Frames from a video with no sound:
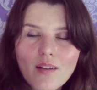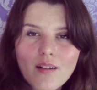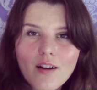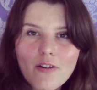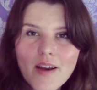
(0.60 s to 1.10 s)

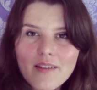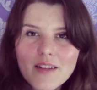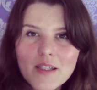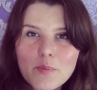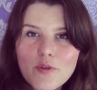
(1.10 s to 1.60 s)
All right,
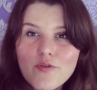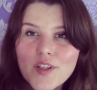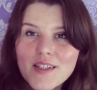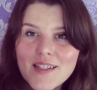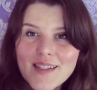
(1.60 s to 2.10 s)
let's move
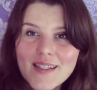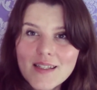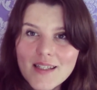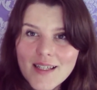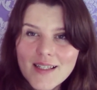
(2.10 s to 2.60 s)
into the
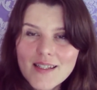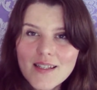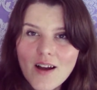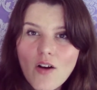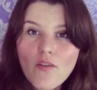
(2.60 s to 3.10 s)
Six
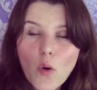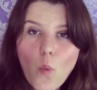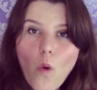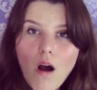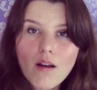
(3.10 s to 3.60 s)
of
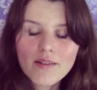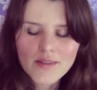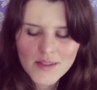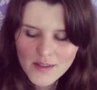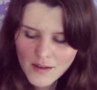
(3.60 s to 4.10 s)

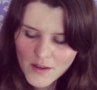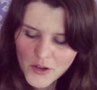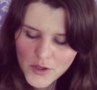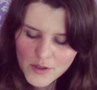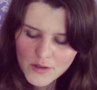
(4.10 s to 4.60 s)
Wands.
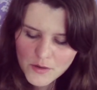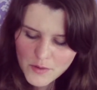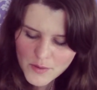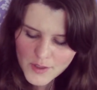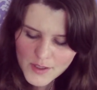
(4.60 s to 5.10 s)

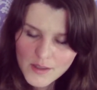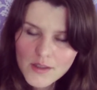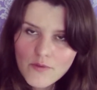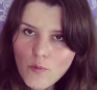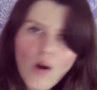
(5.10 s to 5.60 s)
So the Six
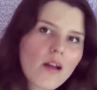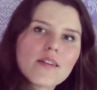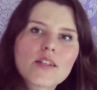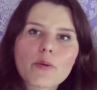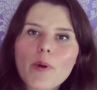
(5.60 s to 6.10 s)
of
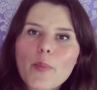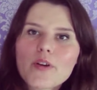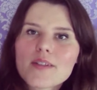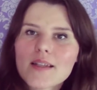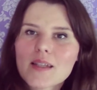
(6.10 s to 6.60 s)
Wands
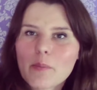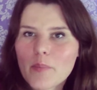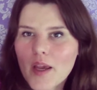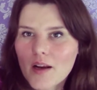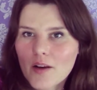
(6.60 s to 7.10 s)
represents a
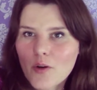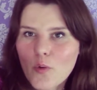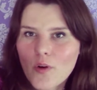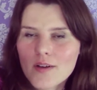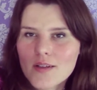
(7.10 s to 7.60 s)
man on a
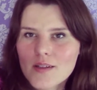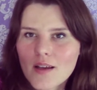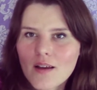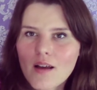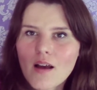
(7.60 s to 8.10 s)
horse.
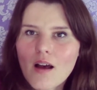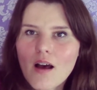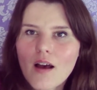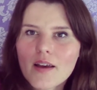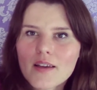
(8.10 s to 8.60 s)

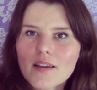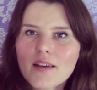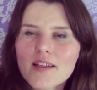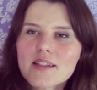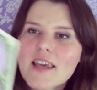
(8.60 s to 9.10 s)

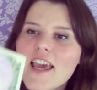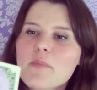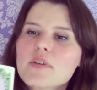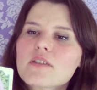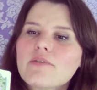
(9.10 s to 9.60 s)
His
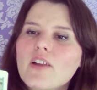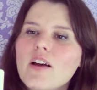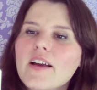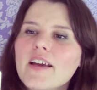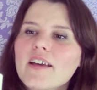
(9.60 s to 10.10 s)
cape is
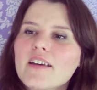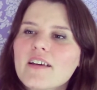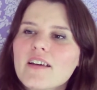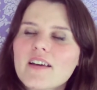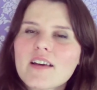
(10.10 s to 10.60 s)
flying.
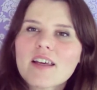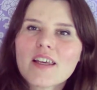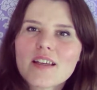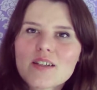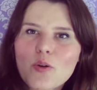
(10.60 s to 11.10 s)

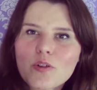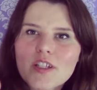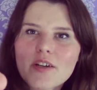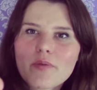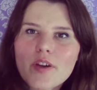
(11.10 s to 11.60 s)
He is
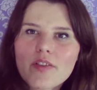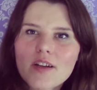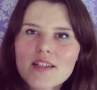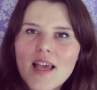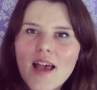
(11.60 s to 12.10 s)
holding a wreath on
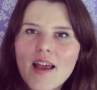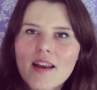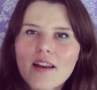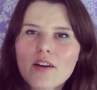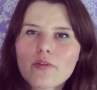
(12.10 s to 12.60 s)
his head
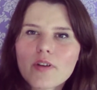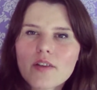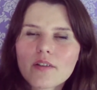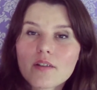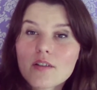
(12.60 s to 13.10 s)
and a
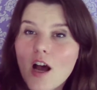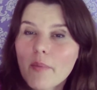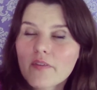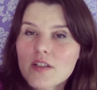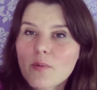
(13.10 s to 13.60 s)
wreath on the top
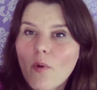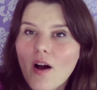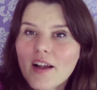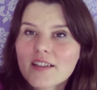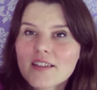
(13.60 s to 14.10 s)
of his
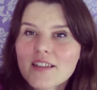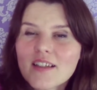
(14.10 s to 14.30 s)
wand.